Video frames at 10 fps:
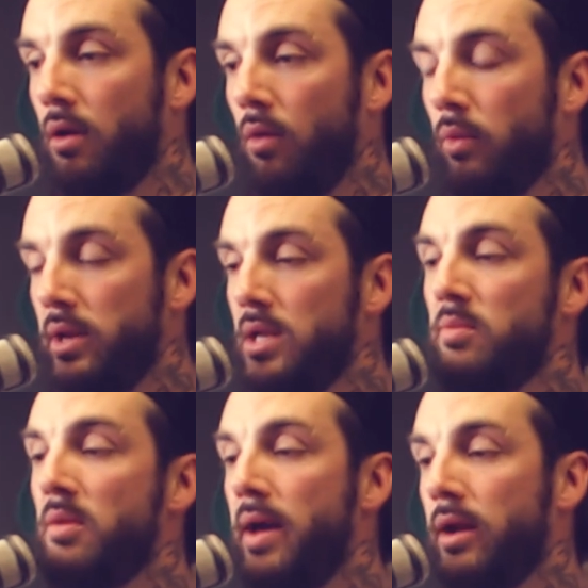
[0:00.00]
you know, we
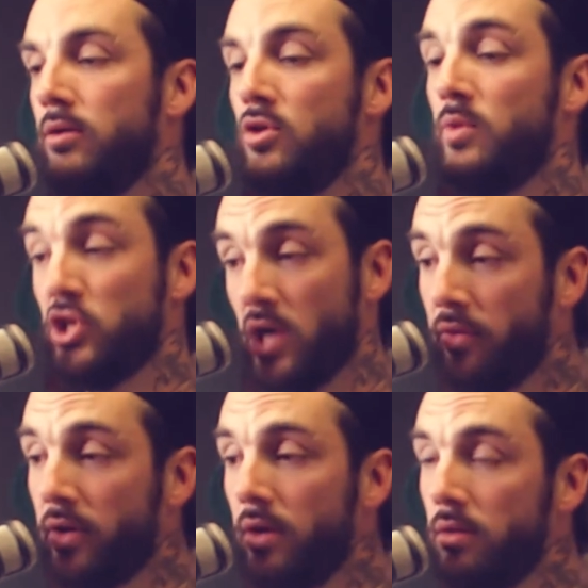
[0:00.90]
need to be better to each
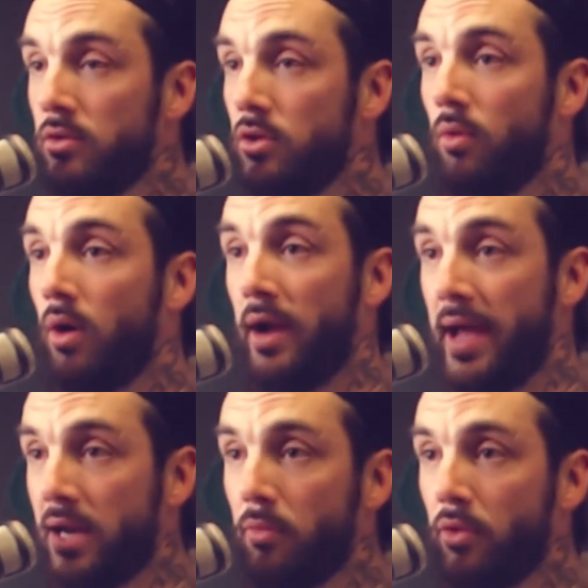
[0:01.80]
other, to our
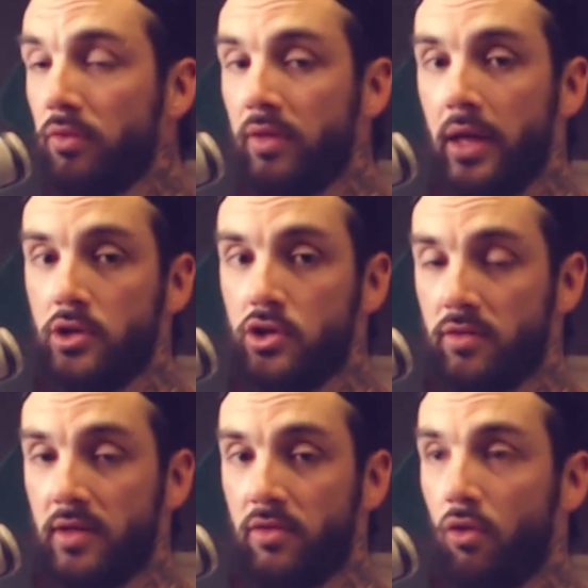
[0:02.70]
animals, and
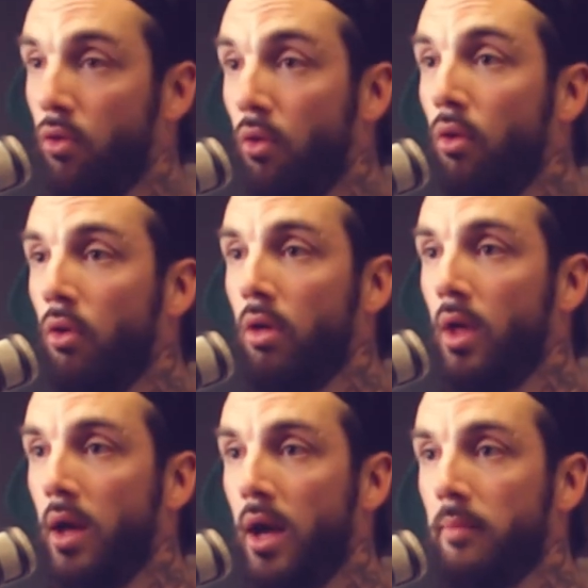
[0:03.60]
just as a
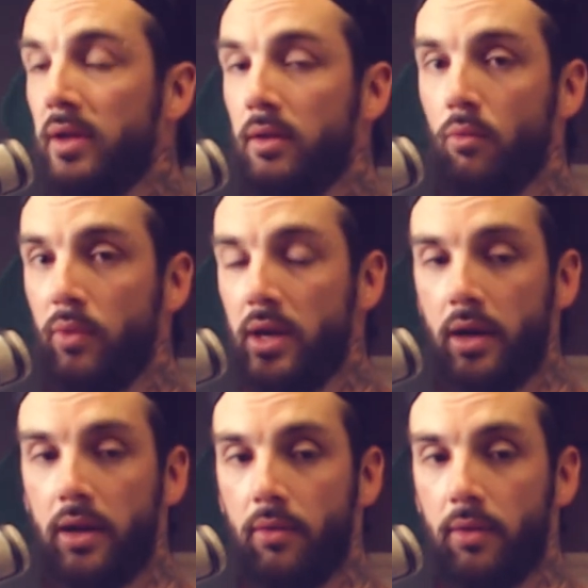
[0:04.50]
whole. I mean, we
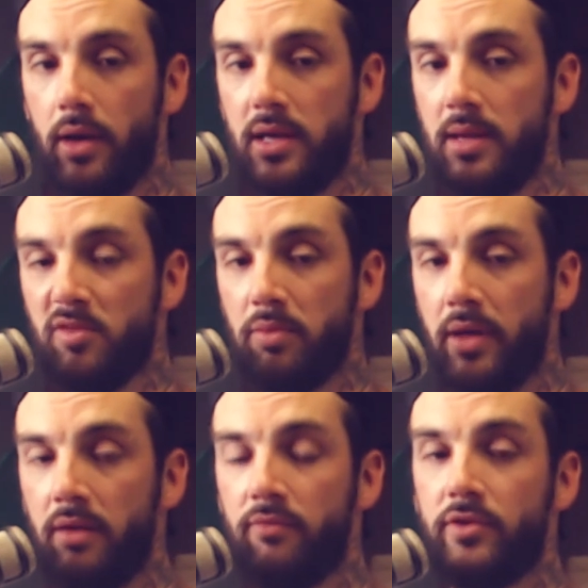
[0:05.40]
got to keep this
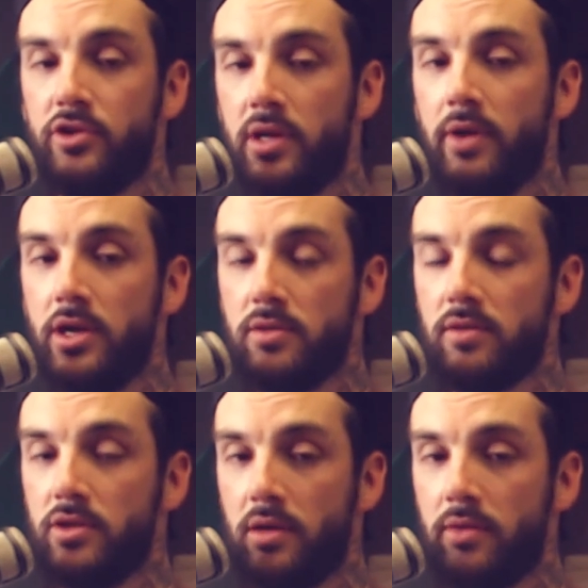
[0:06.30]
planet for
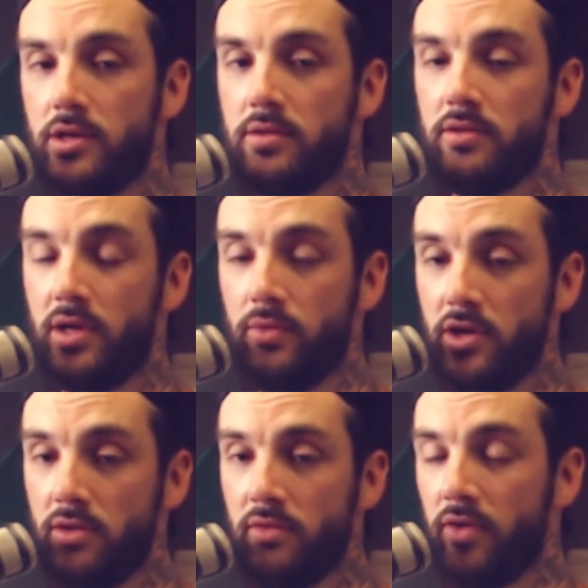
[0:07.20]
generations and generations and
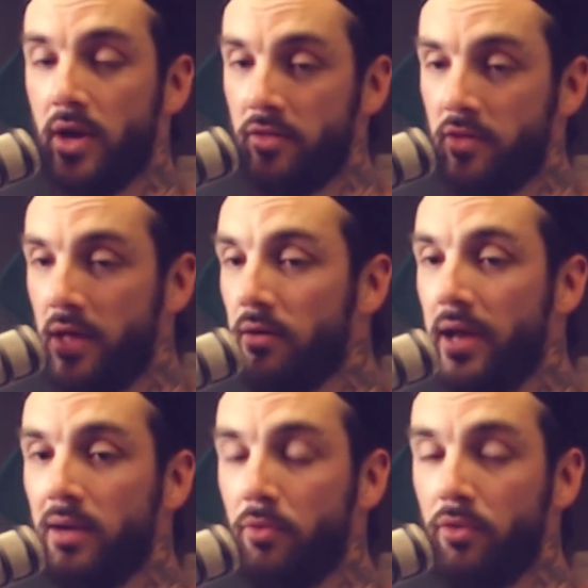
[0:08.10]
generations, for us and
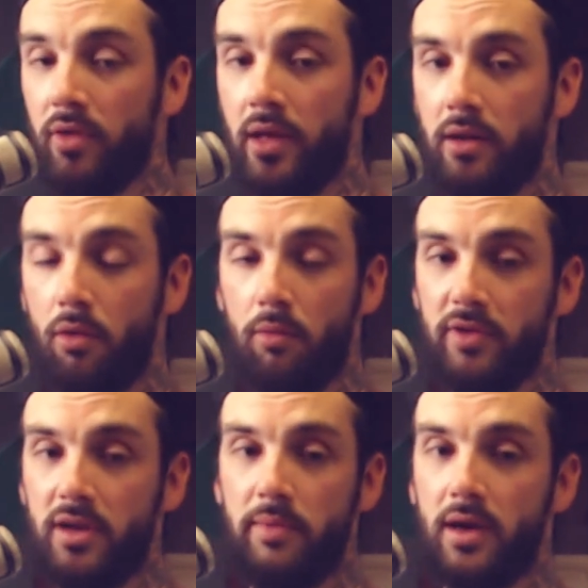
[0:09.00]
our animals, and
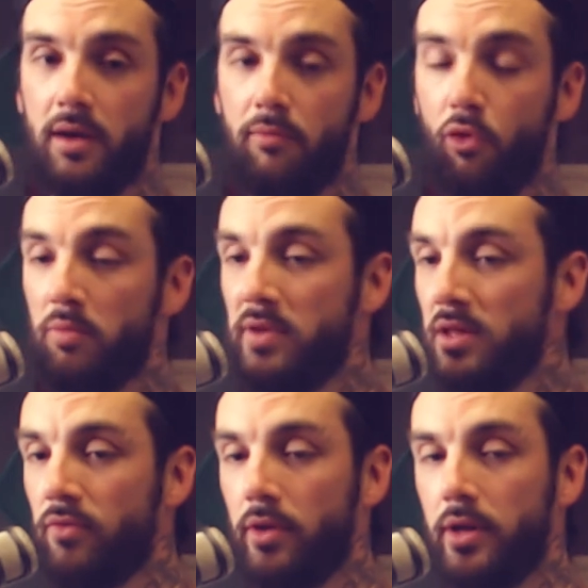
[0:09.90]
hopefully to become more
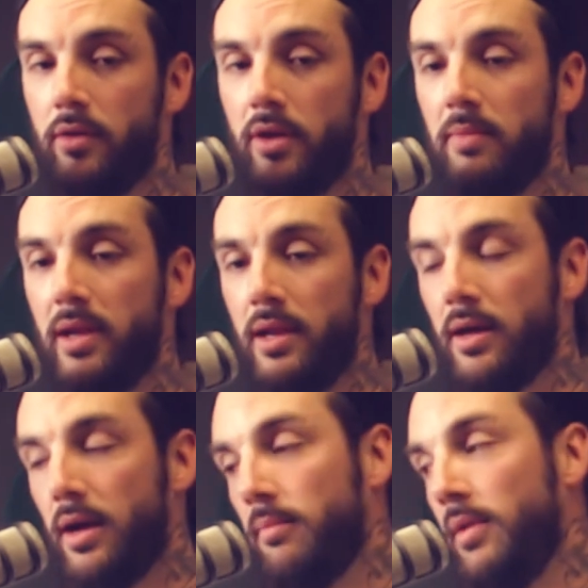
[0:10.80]
peaceful, you know what I
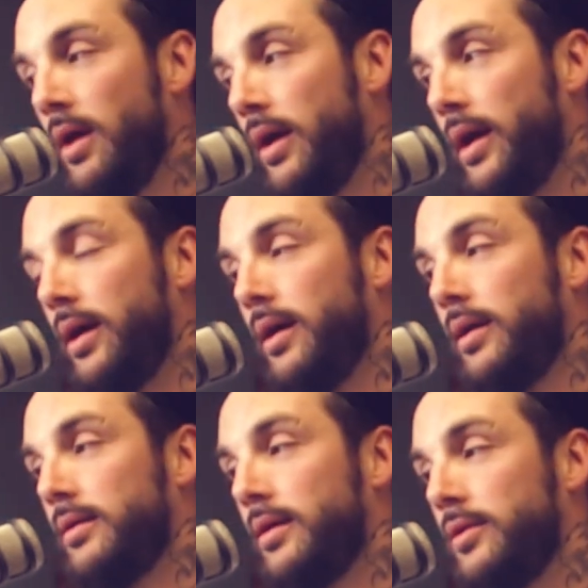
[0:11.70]
mean? And
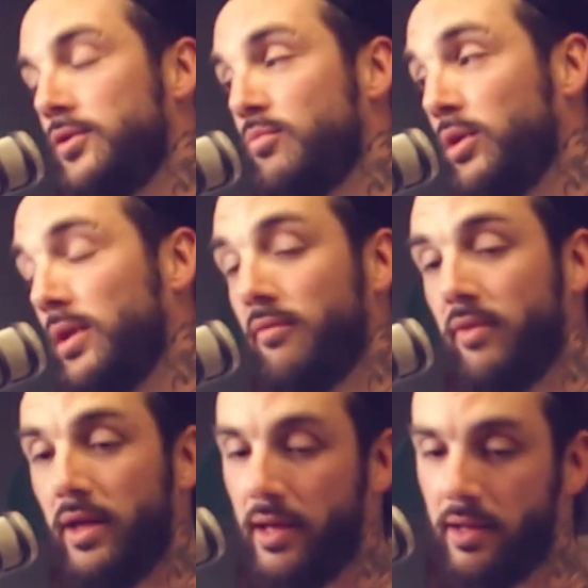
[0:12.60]
just more
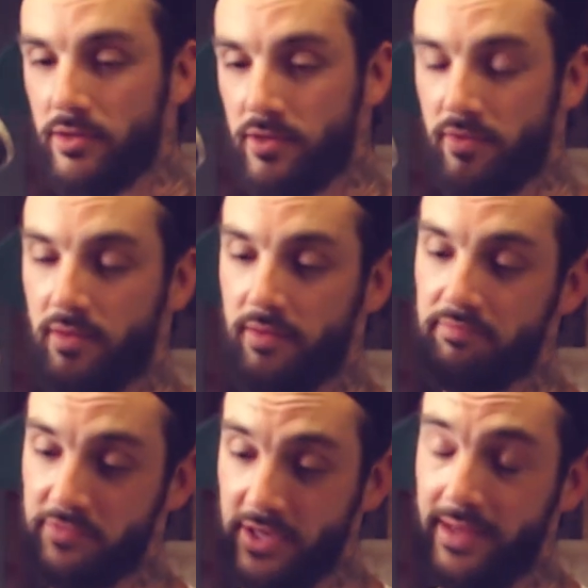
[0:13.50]
loving, and
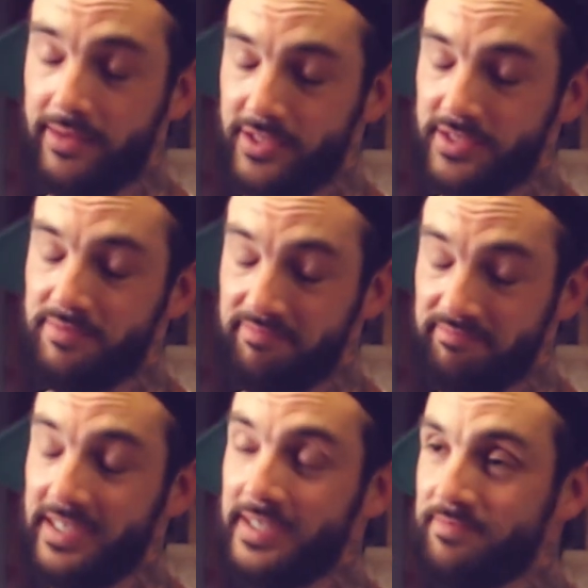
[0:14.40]

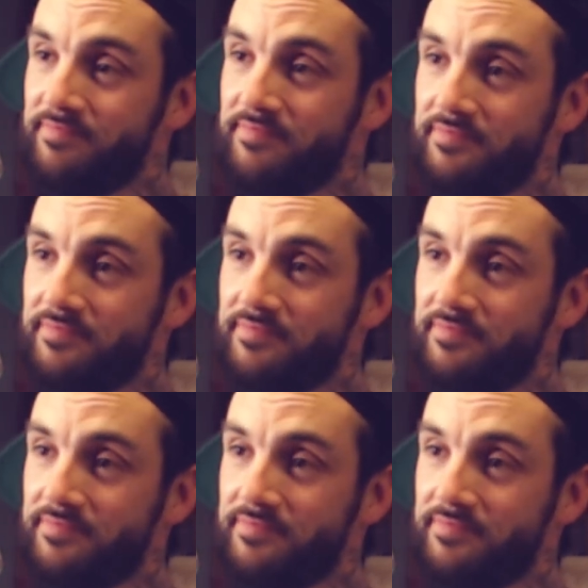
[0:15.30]
it's a